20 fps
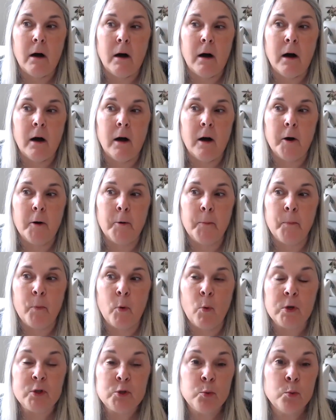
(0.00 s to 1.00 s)

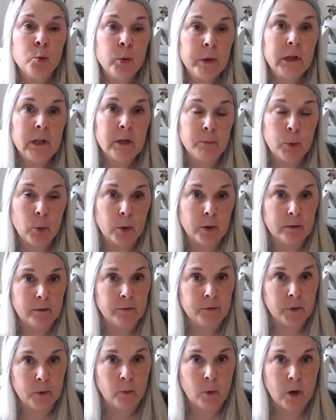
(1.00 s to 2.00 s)
what's really important
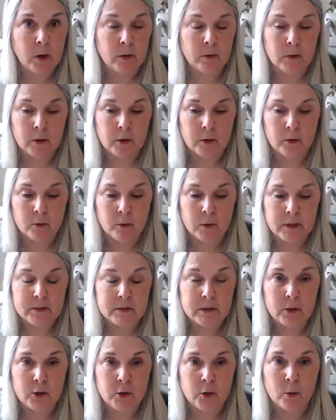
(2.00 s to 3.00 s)
for Waterloo is
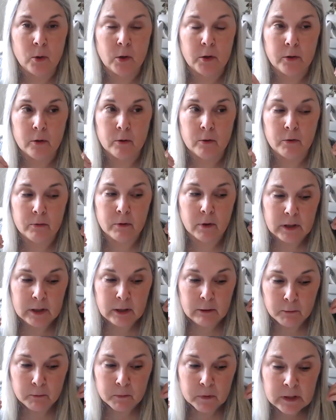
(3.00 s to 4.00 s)
that you're a
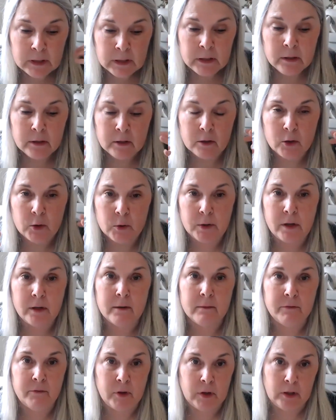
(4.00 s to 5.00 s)
unique
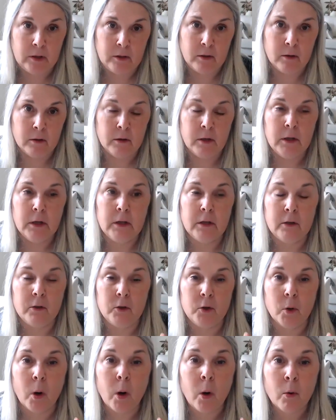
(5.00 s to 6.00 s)
creative thinker in
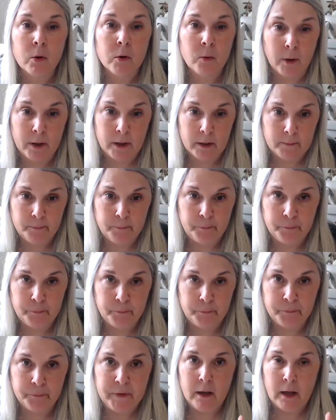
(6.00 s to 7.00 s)
your own way,
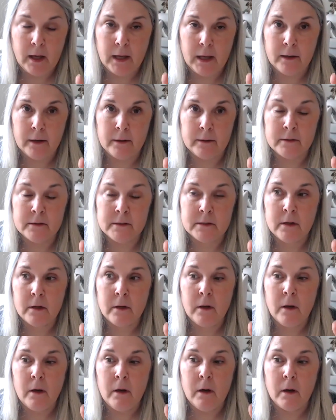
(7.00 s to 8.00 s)
and
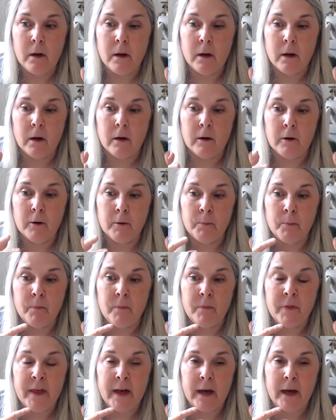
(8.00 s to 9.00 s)

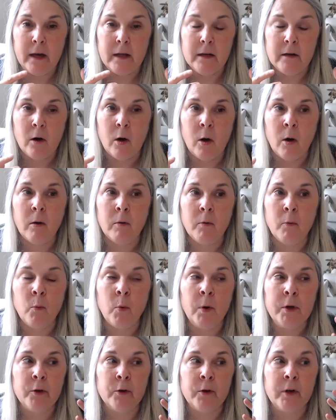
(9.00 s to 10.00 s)
that
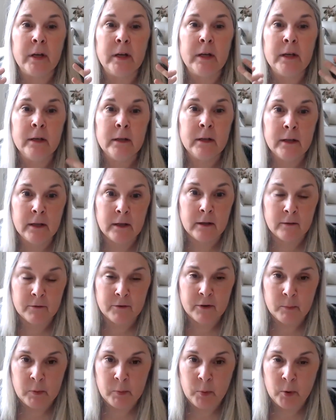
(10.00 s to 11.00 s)
what you're getting
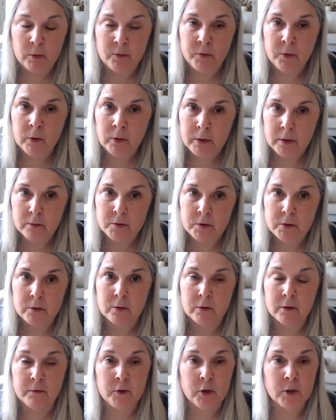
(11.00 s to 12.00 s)
from a portfolio
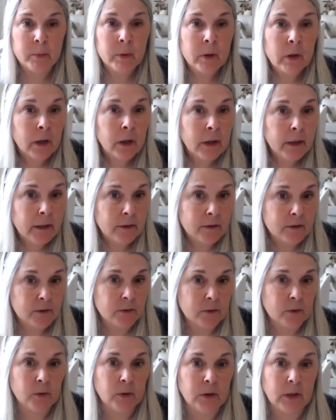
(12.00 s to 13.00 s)
tutor, if you're applying to
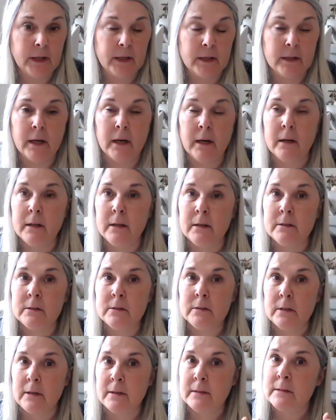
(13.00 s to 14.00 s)
school like that,
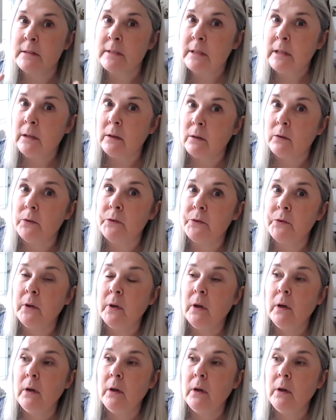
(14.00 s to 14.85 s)
is skills.